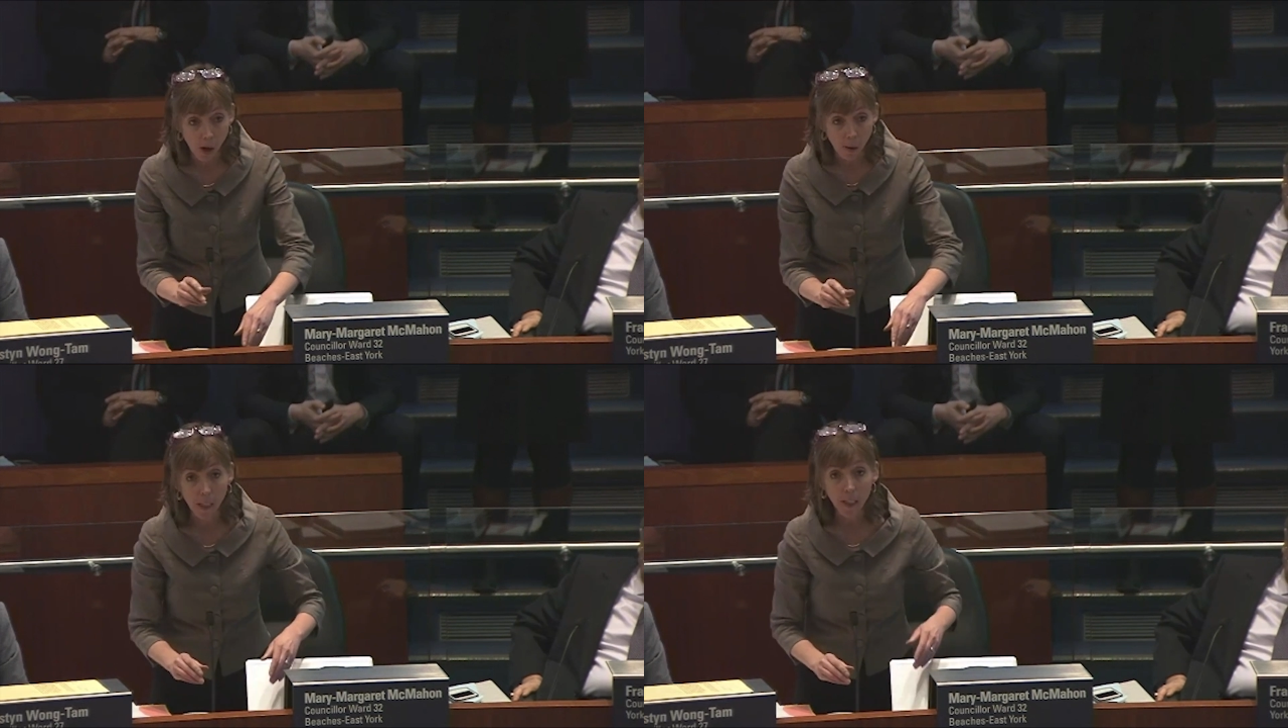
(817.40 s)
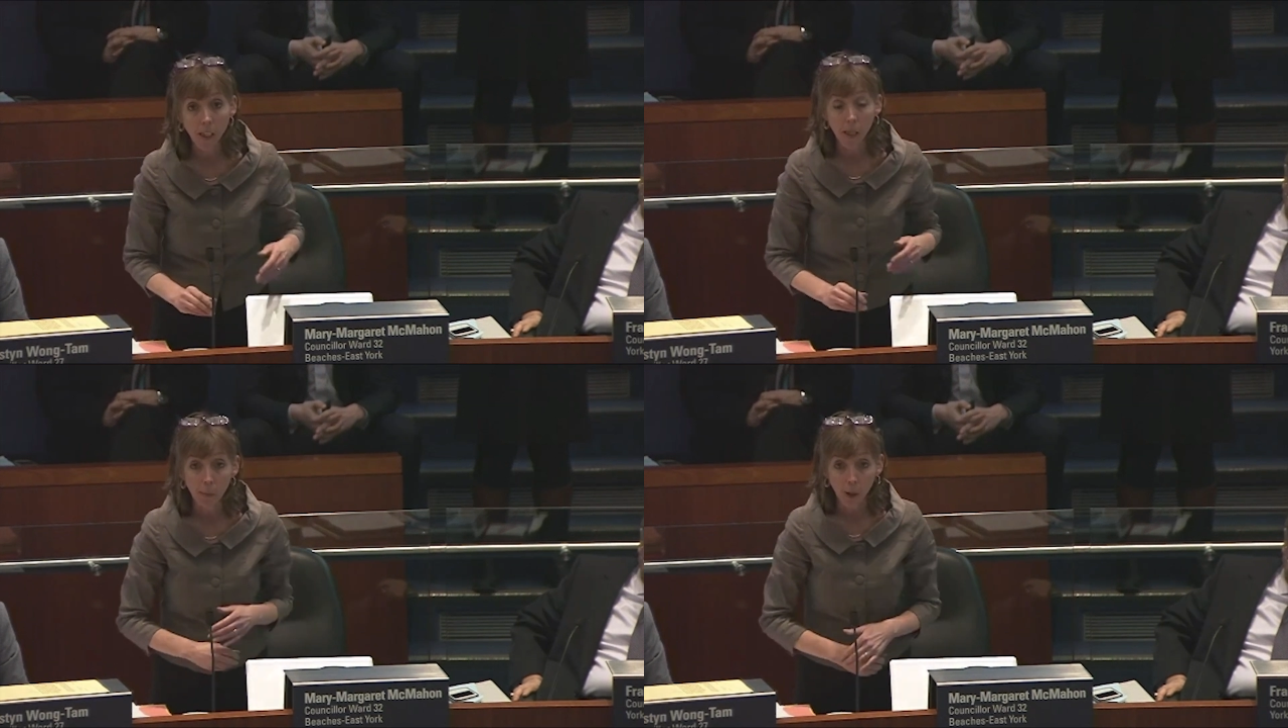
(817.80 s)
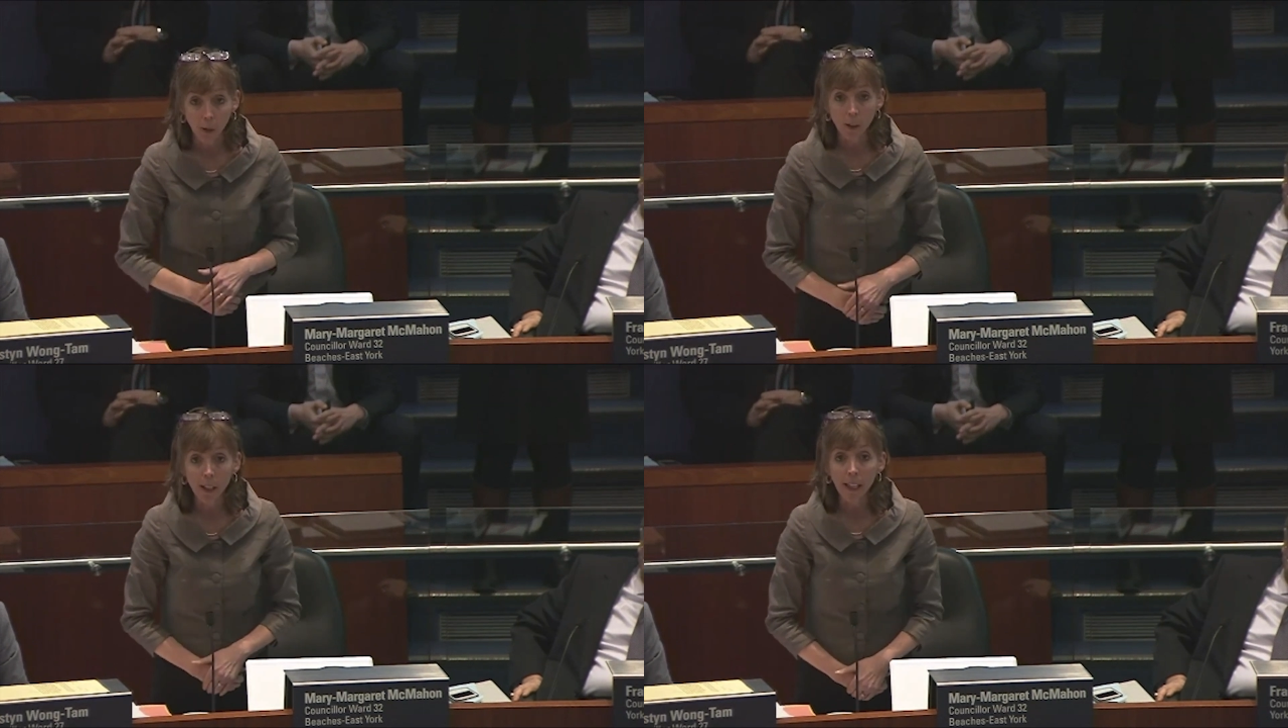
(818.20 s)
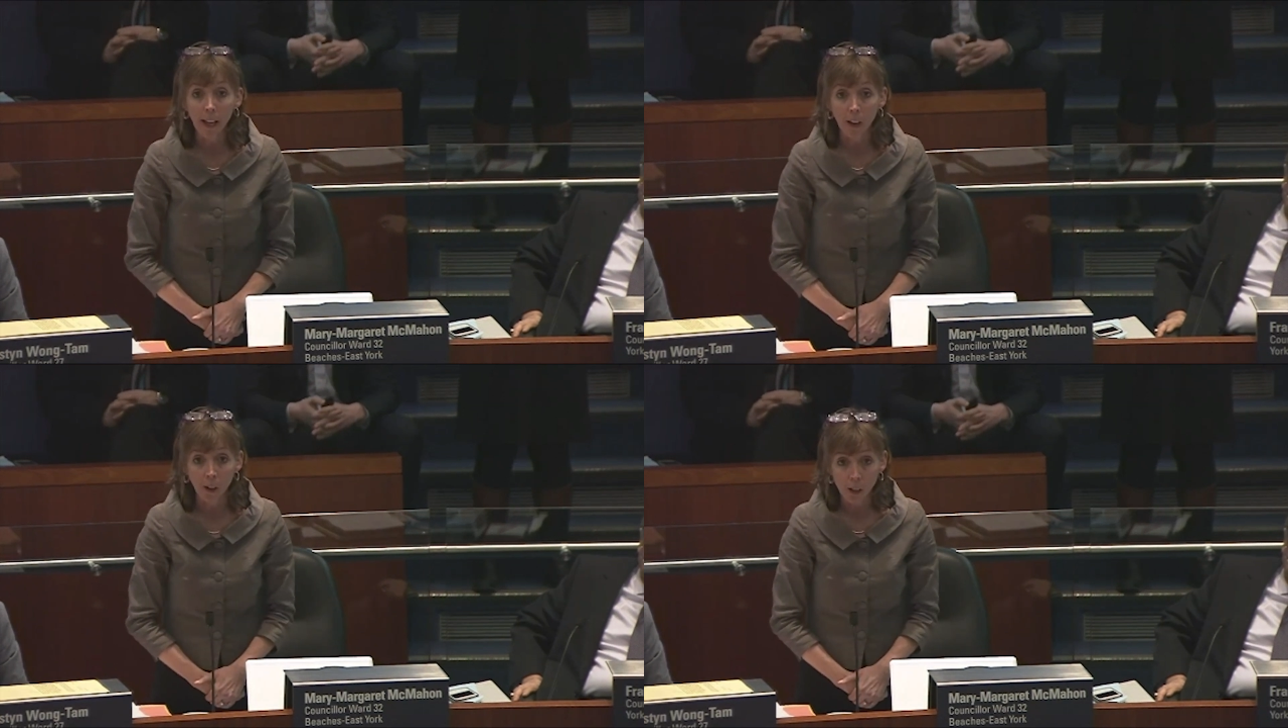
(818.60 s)
his comments
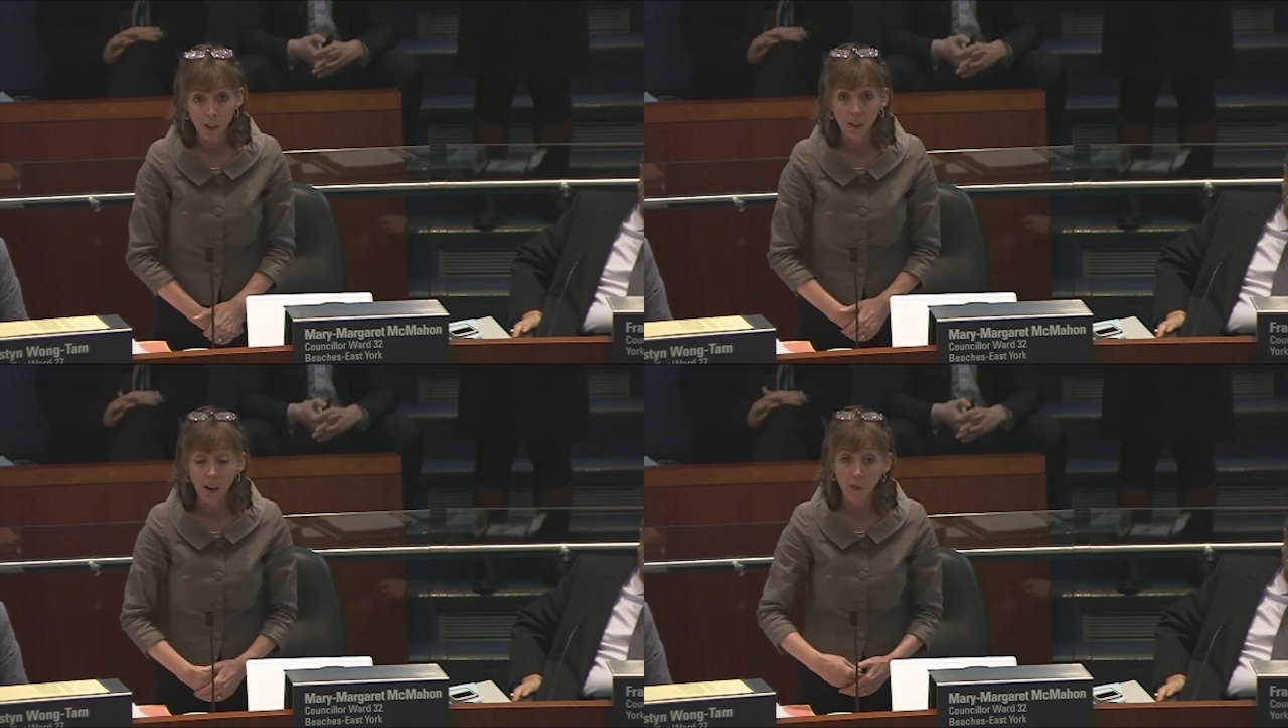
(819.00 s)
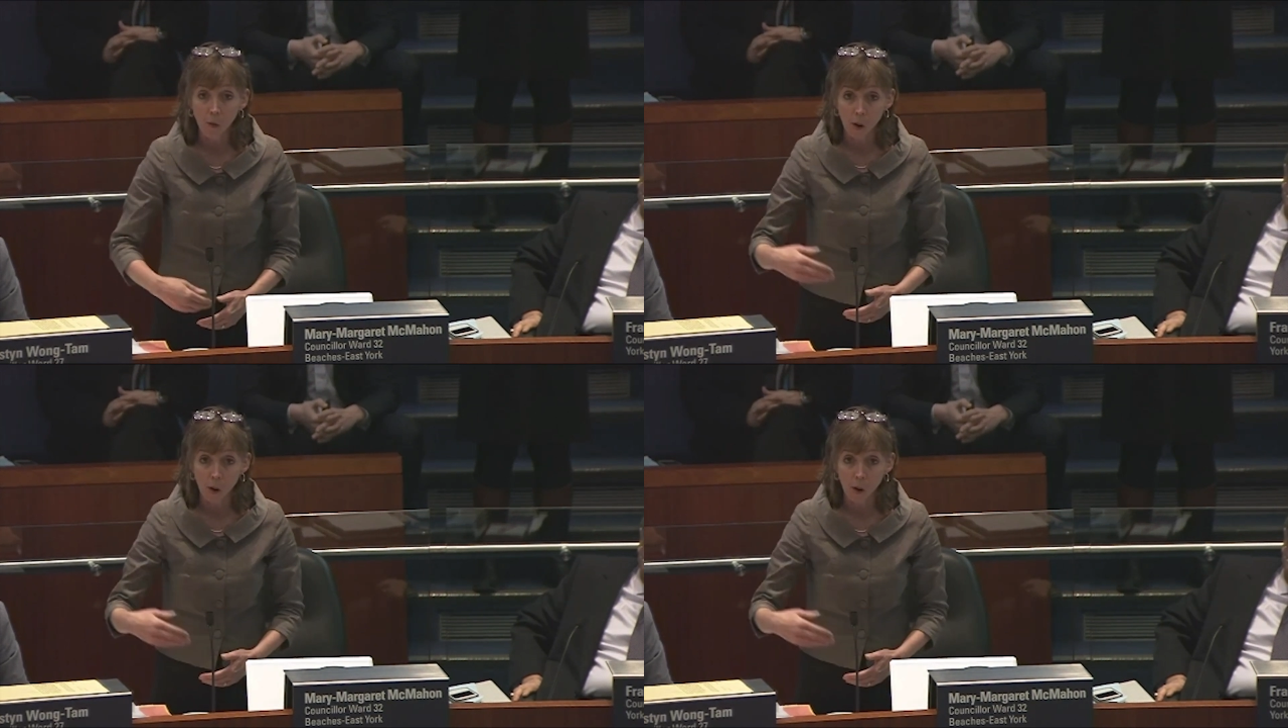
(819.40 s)
impugned the character